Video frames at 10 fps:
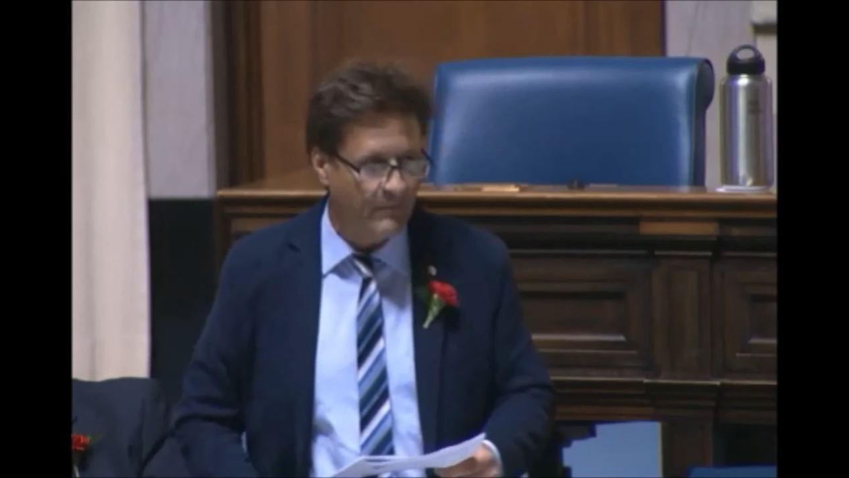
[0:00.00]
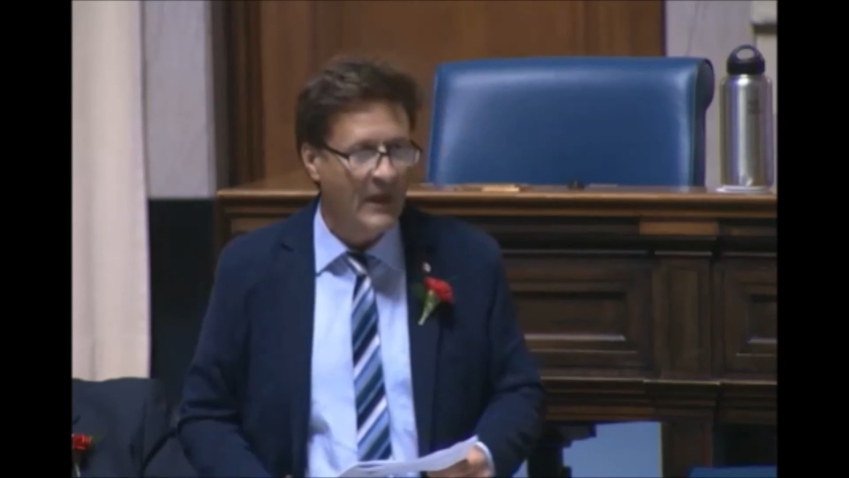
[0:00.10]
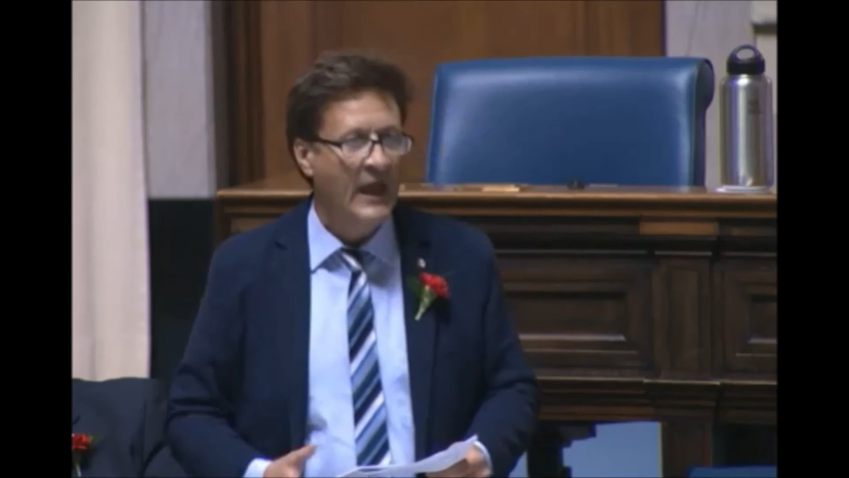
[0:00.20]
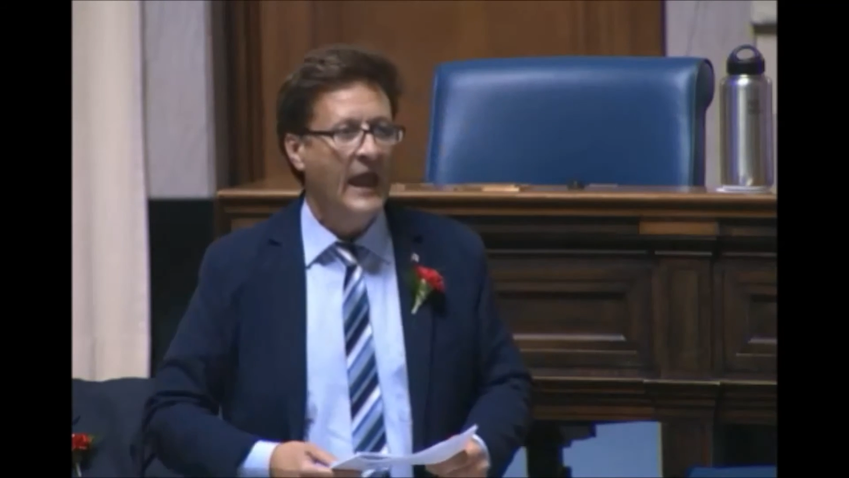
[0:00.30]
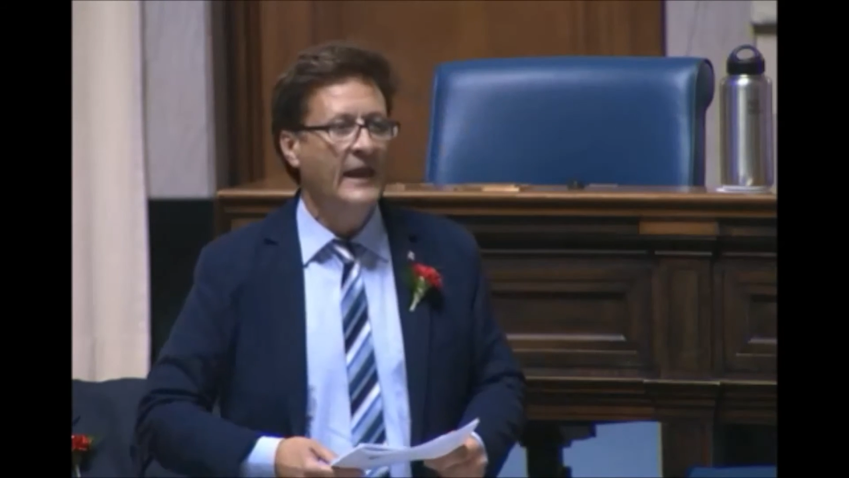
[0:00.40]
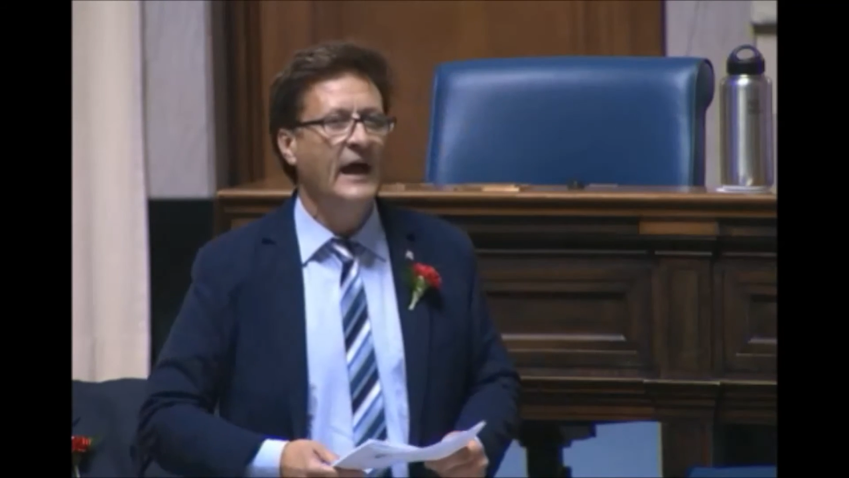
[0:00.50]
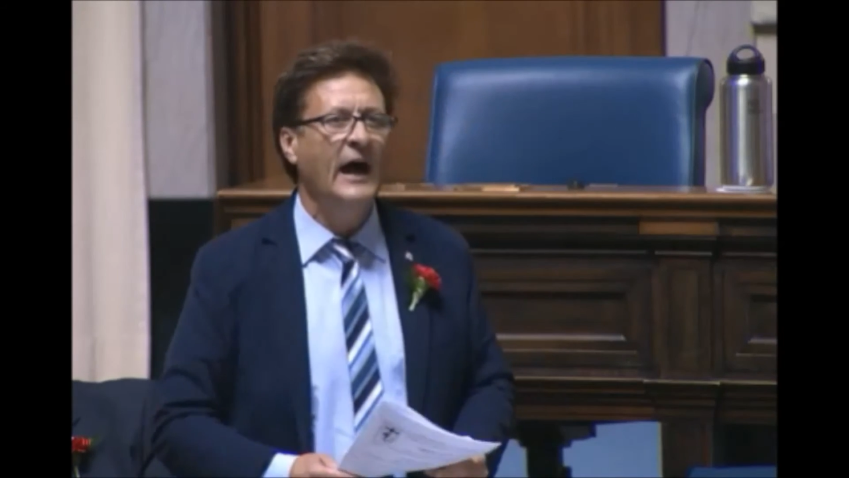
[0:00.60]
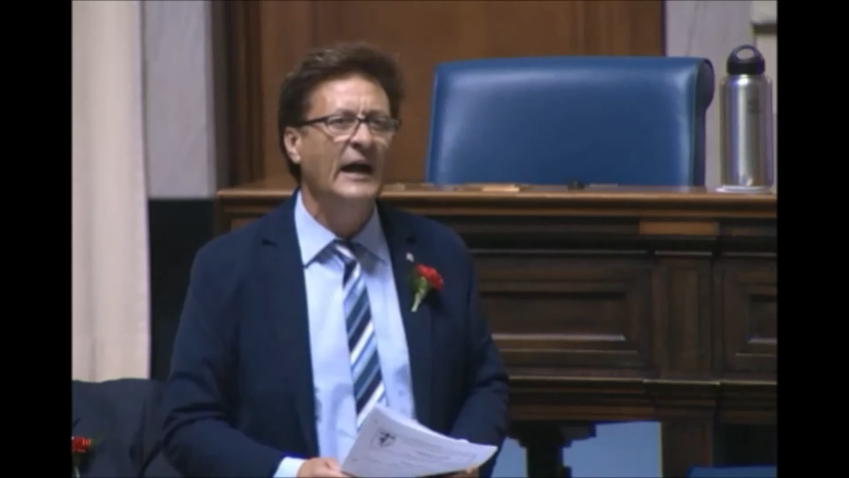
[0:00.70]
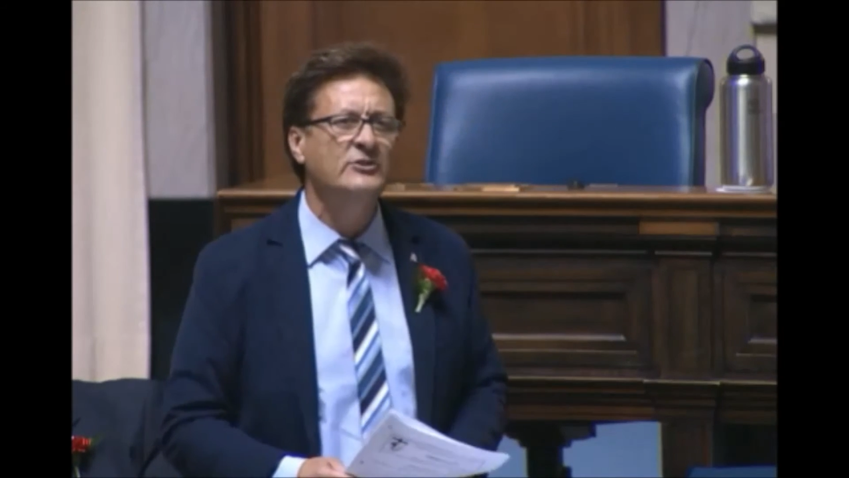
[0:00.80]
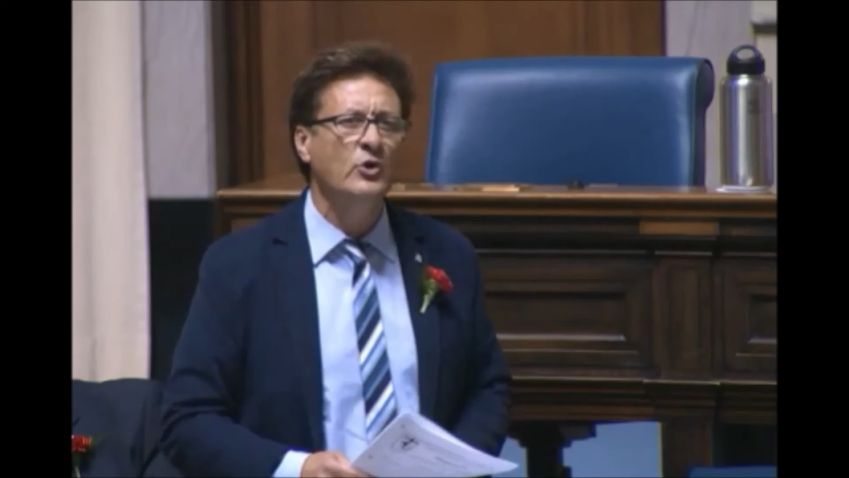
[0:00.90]
right. and
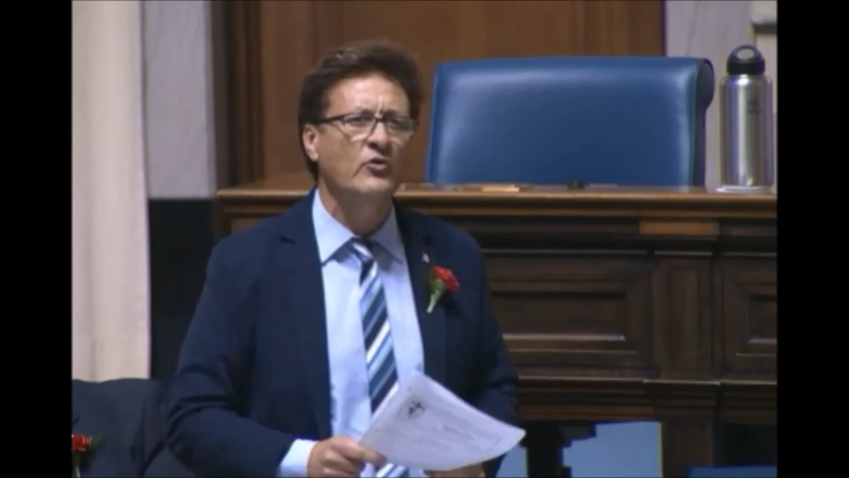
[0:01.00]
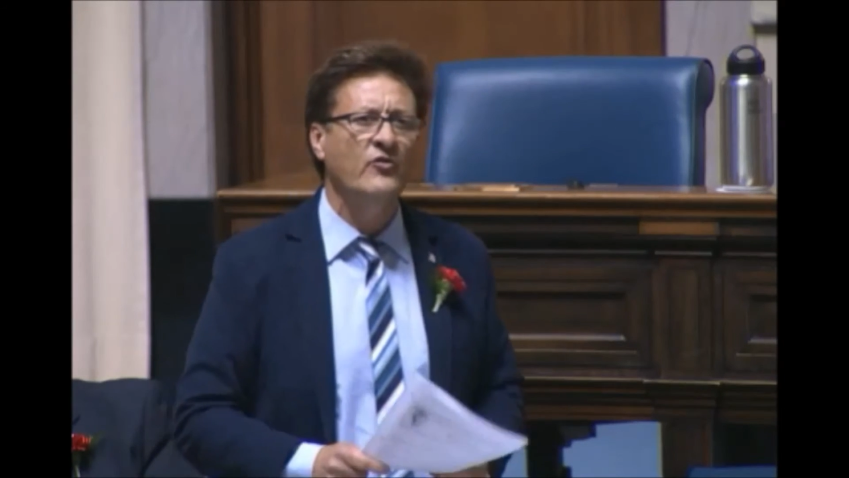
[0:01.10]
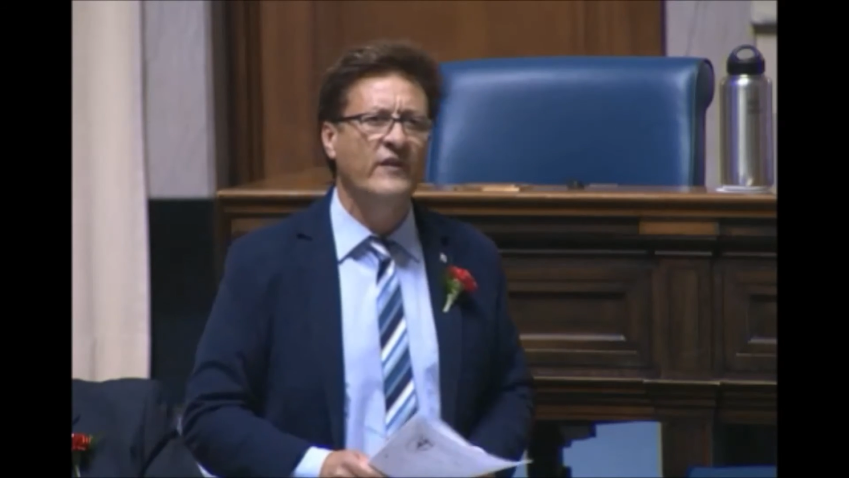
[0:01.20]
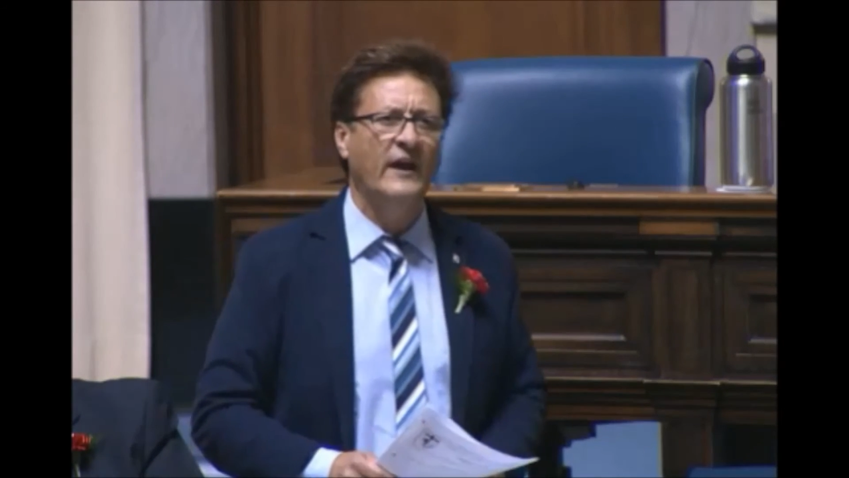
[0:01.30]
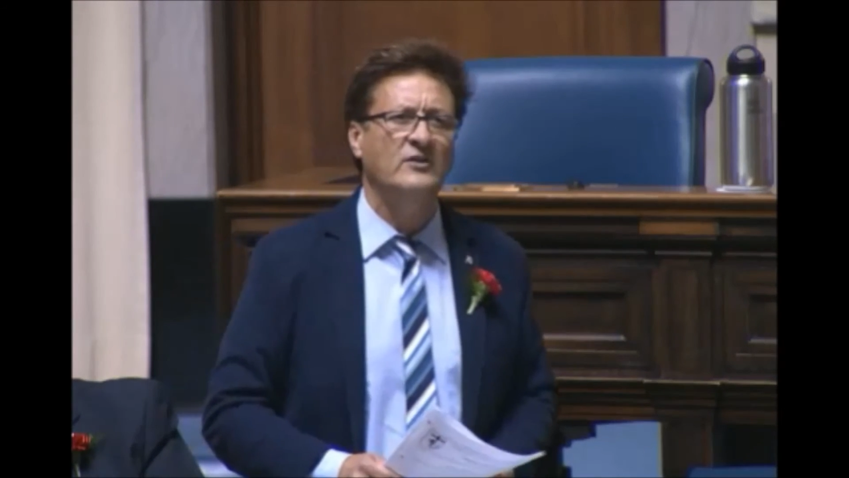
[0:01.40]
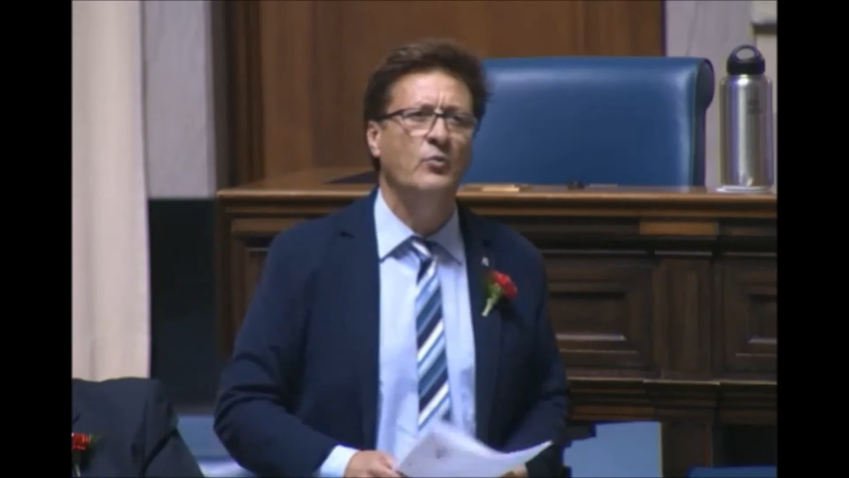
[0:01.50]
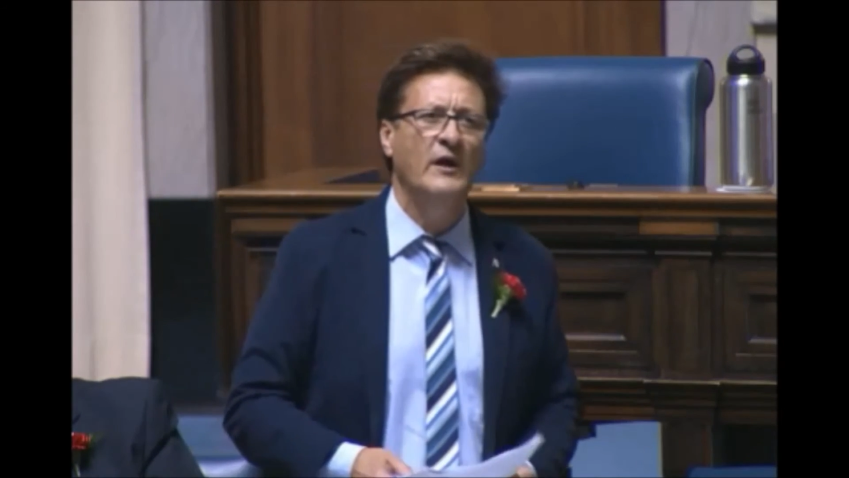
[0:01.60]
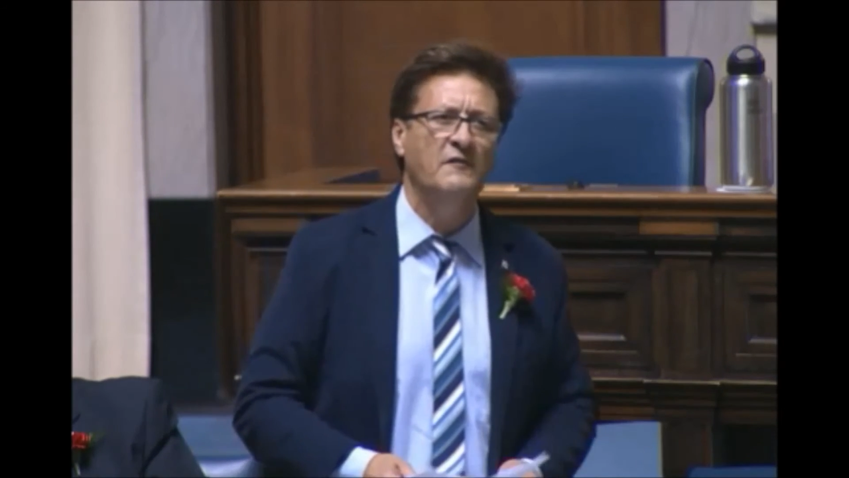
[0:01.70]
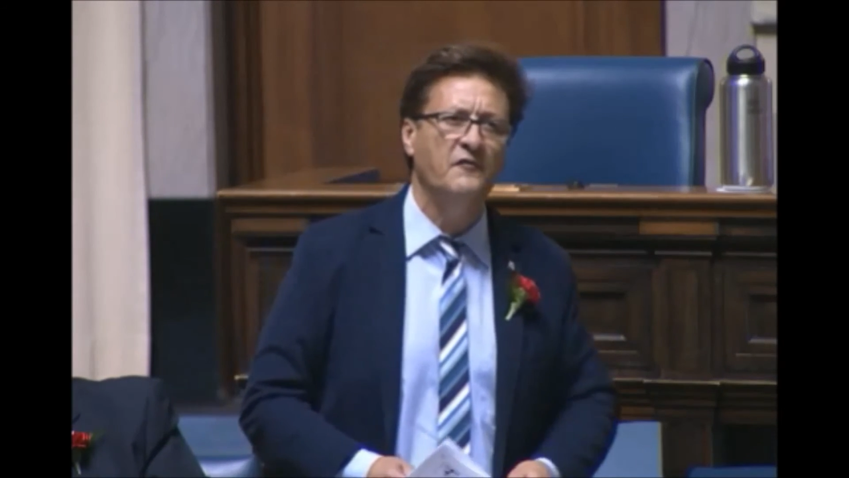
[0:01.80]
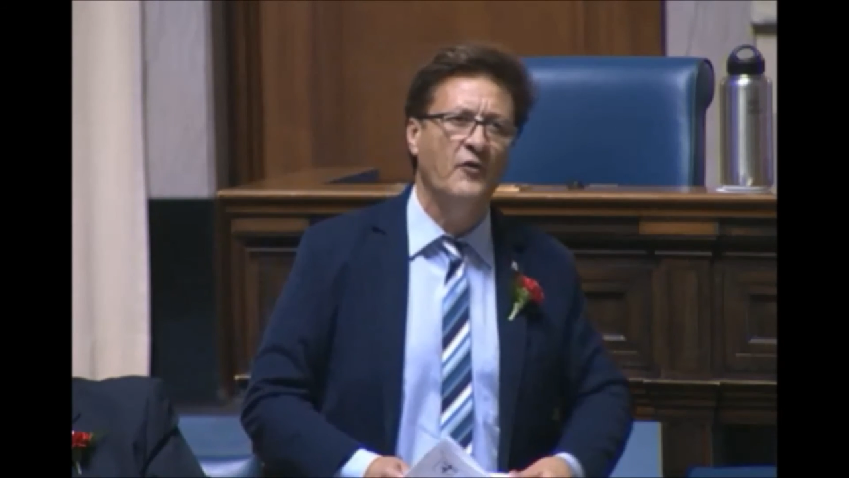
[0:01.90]
Hydro's debt
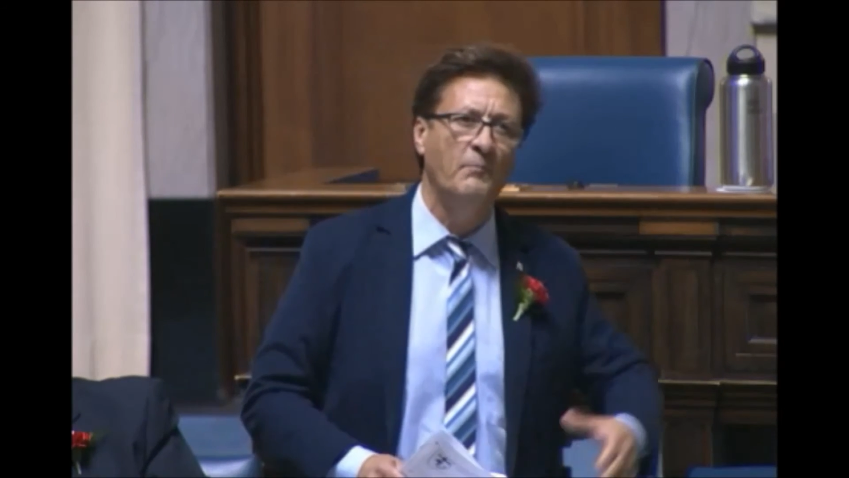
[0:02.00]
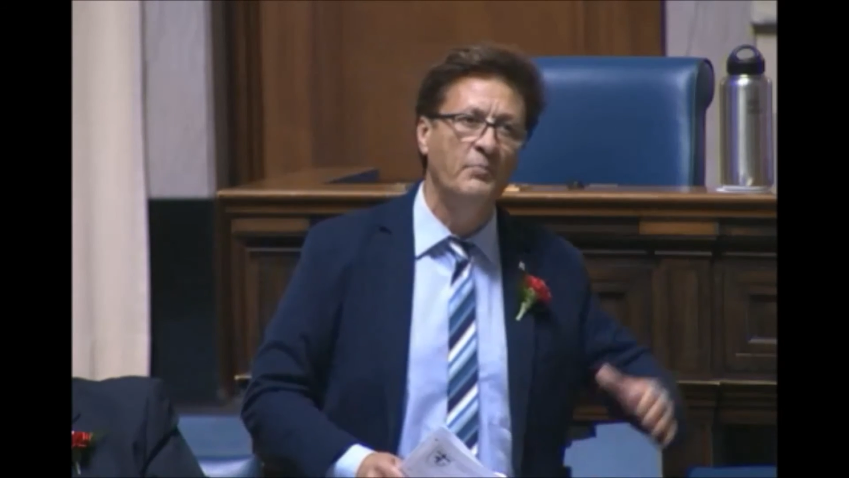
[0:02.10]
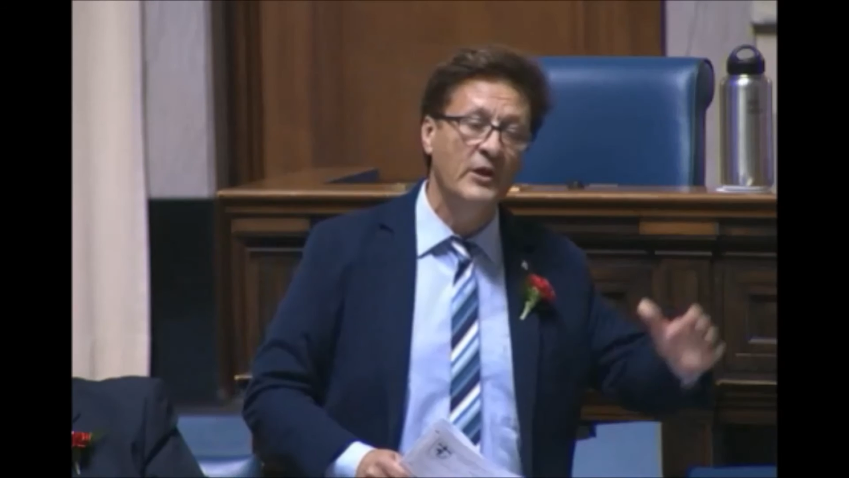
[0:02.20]
went from